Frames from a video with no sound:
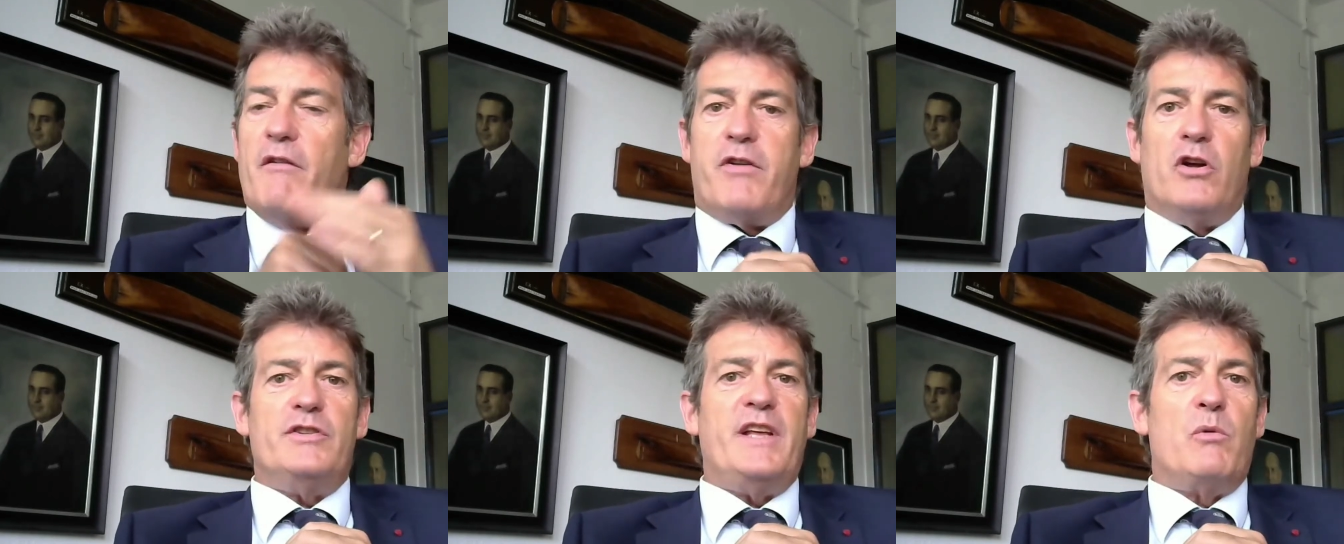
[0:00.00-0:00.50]

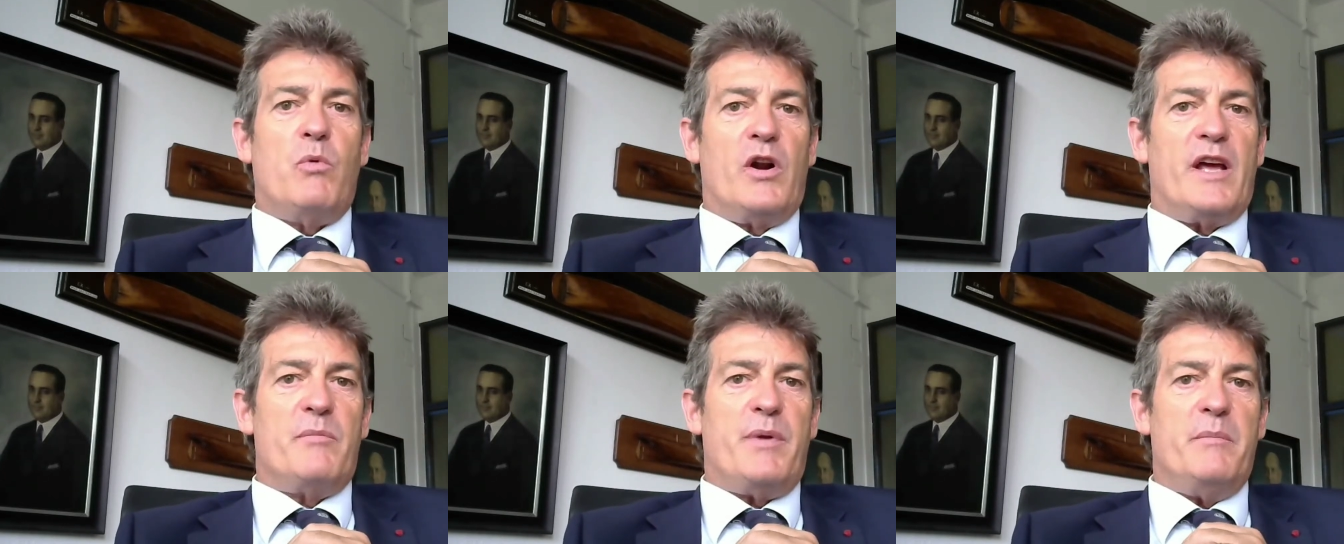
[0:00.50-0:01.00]
Speaker 1: frontier worker
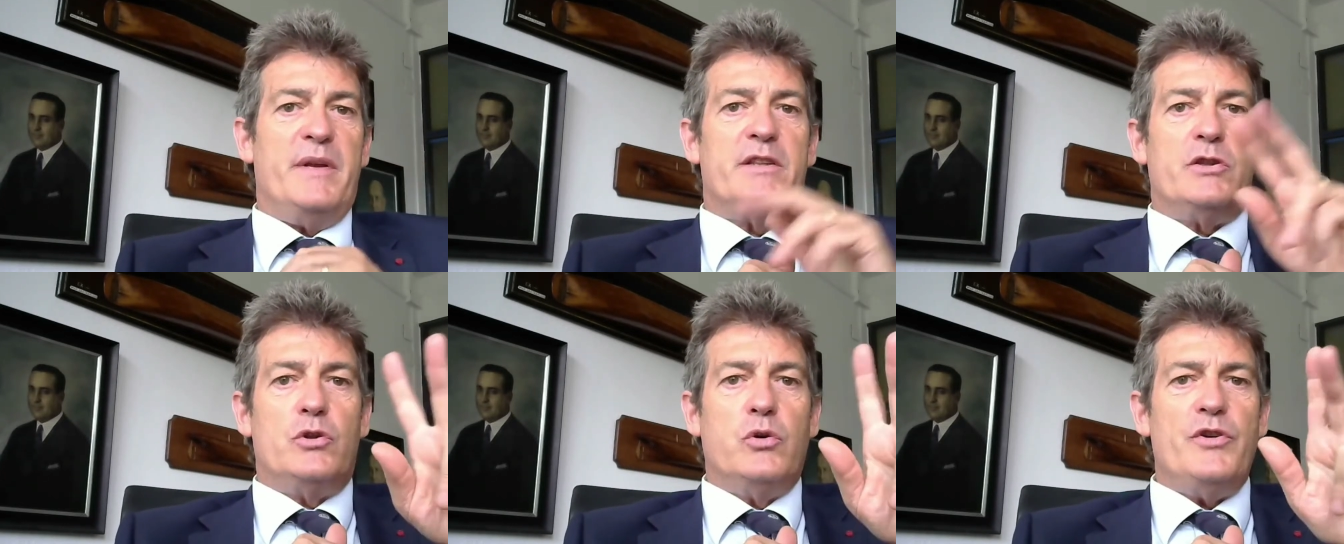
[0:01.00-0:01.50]
permit,
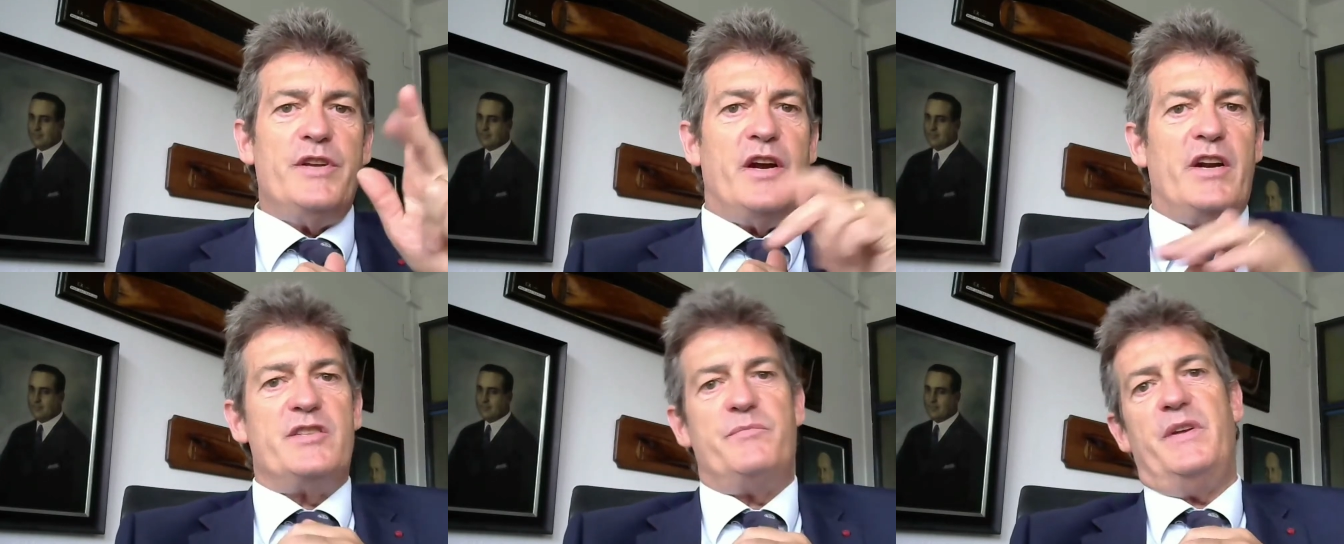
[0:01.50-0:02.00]
2
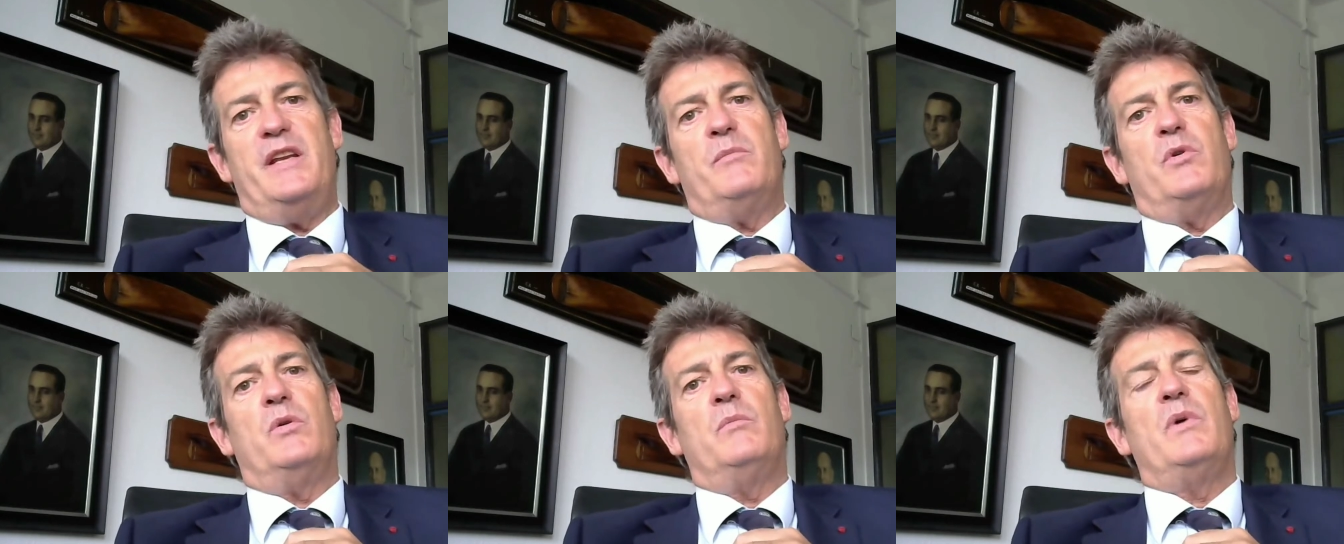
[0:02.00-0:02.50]
years
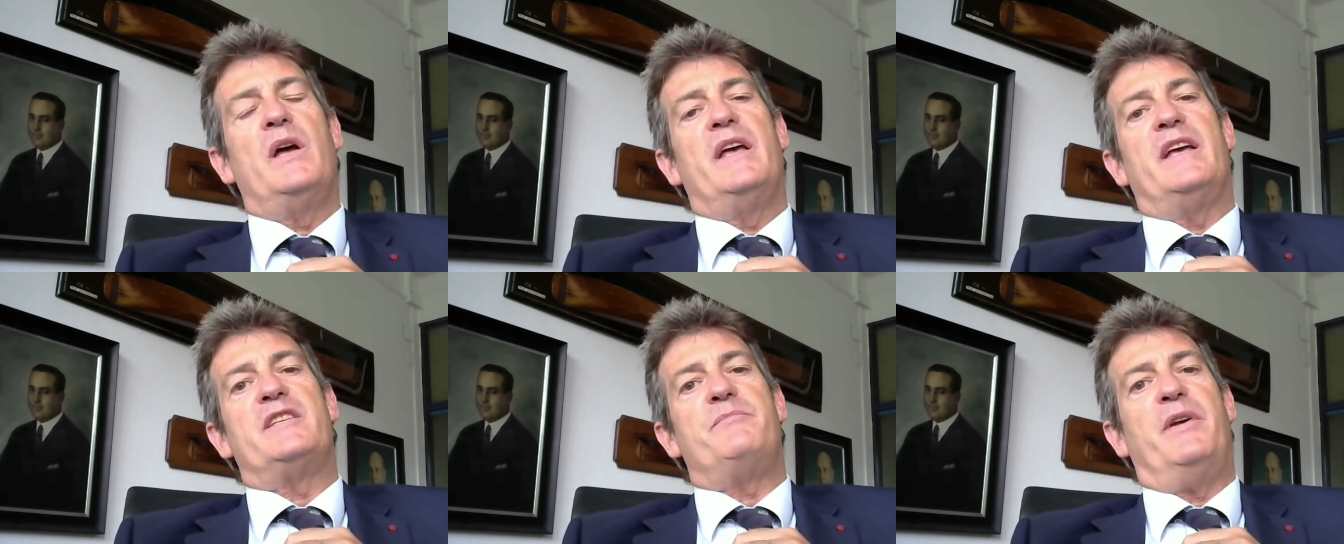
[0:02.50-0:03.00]
minimum
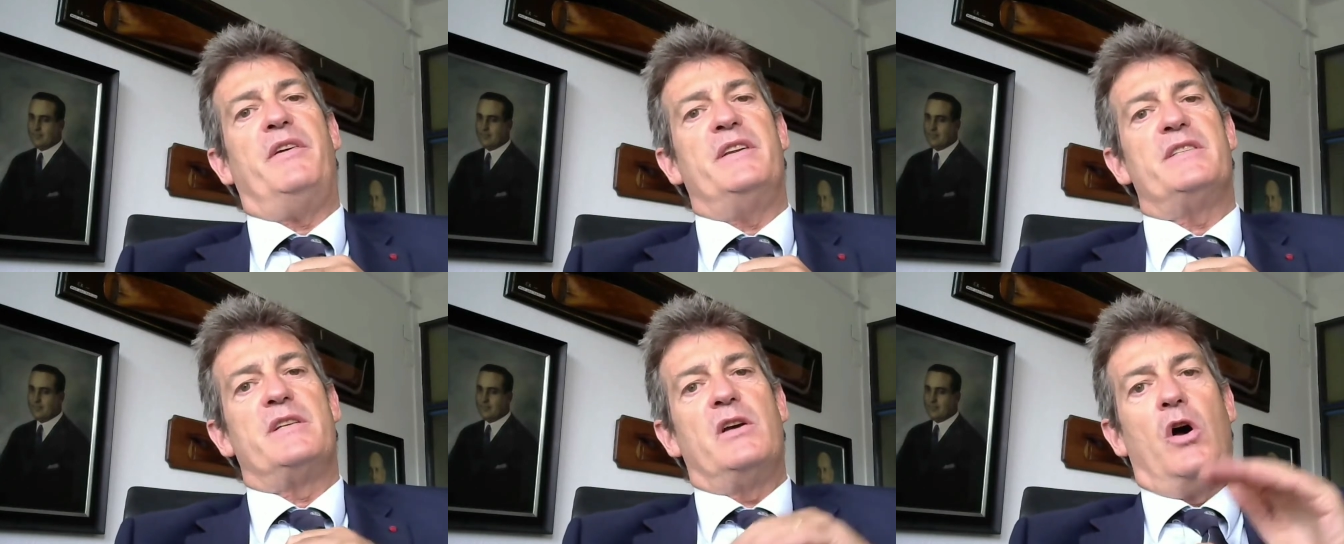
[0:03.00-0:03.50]

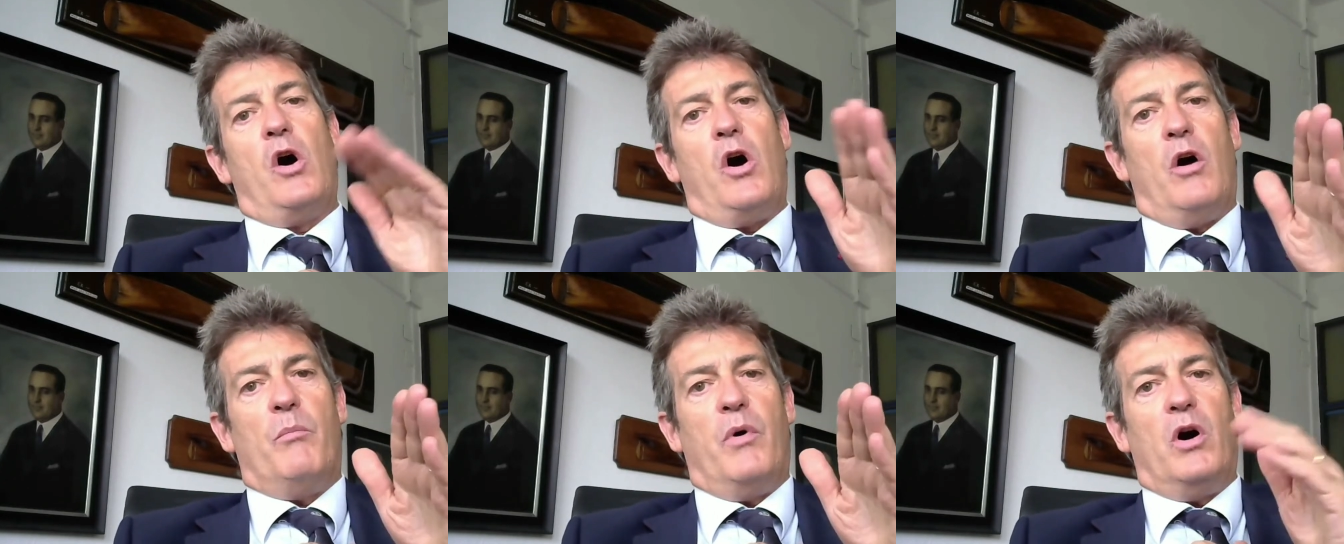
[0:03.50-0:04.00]
experience on
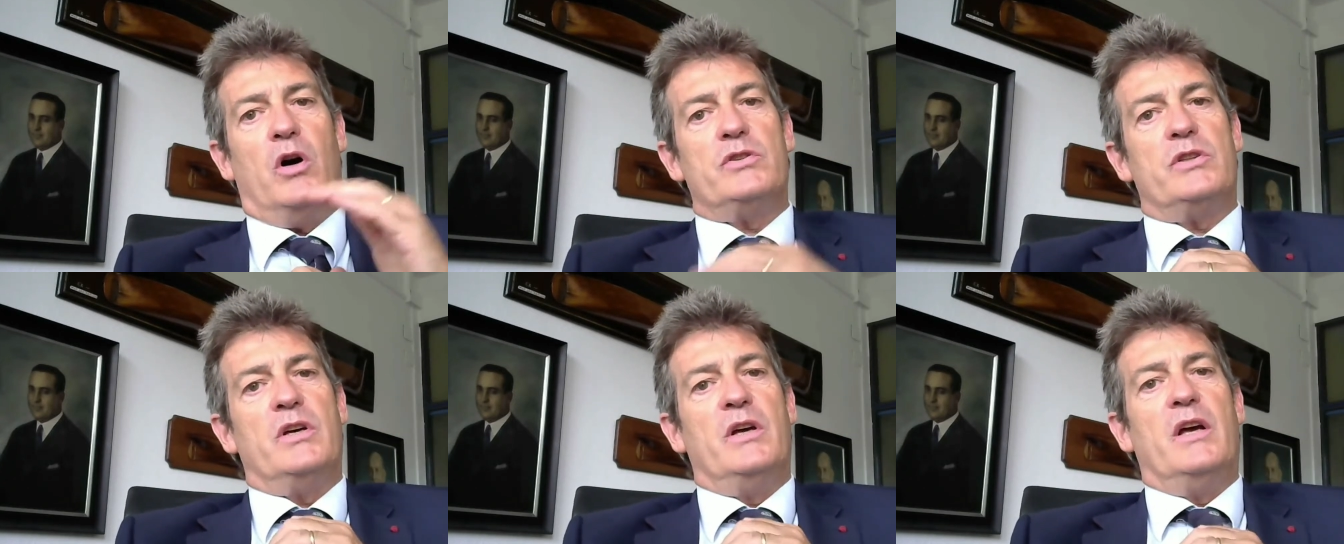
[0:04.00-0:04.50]
board.
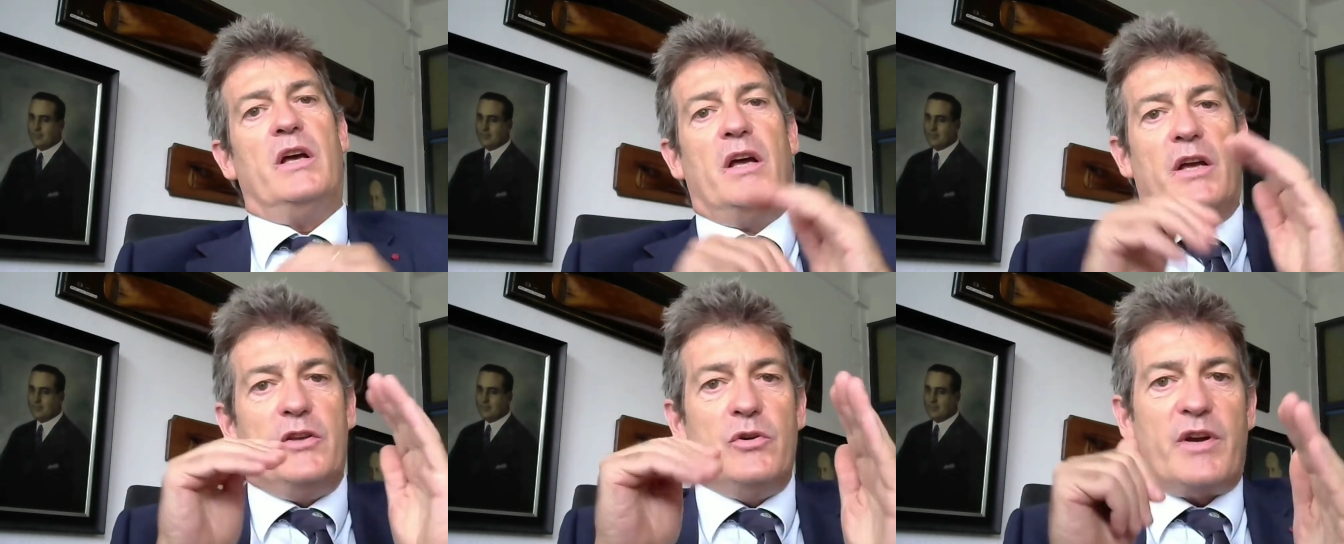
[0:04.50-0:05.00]

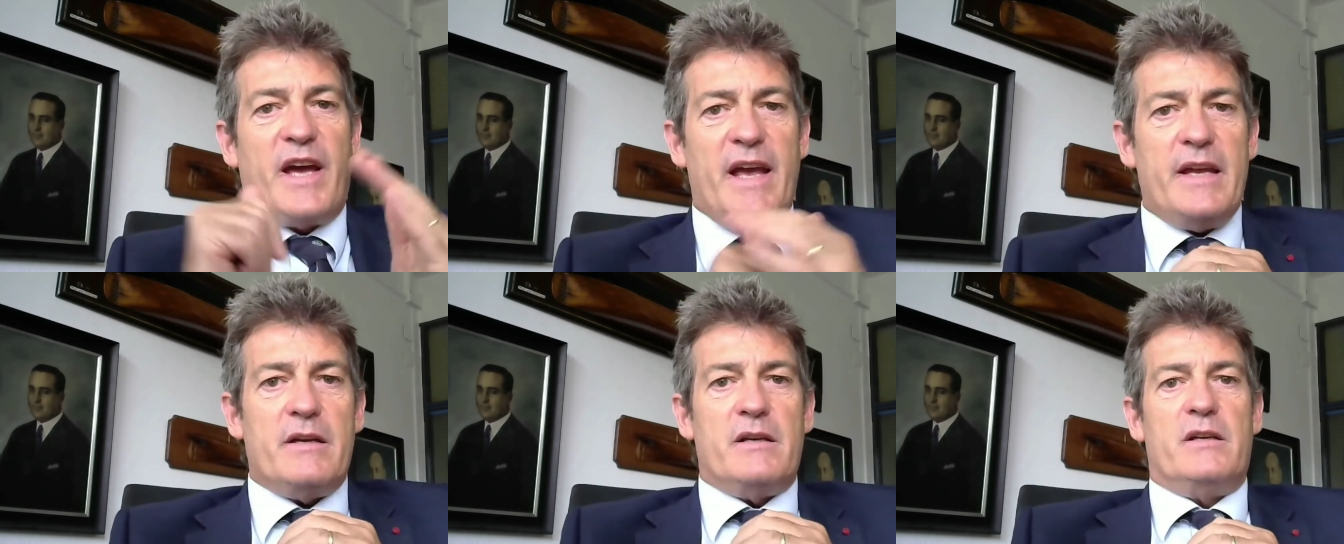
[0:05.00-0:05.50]

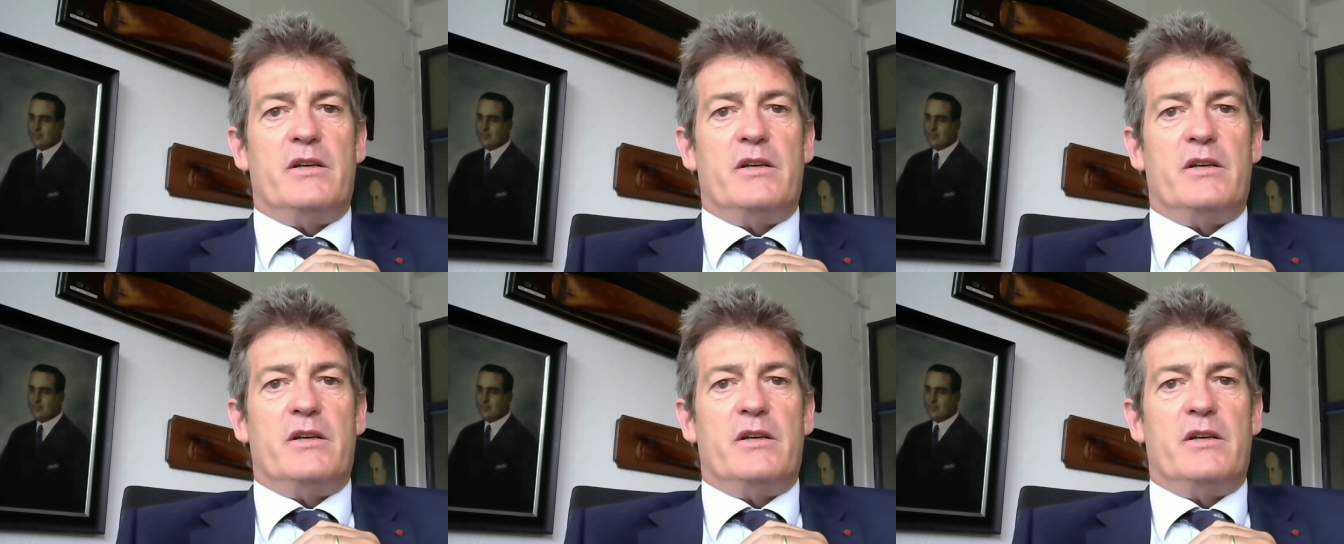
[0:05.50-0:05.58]
UK,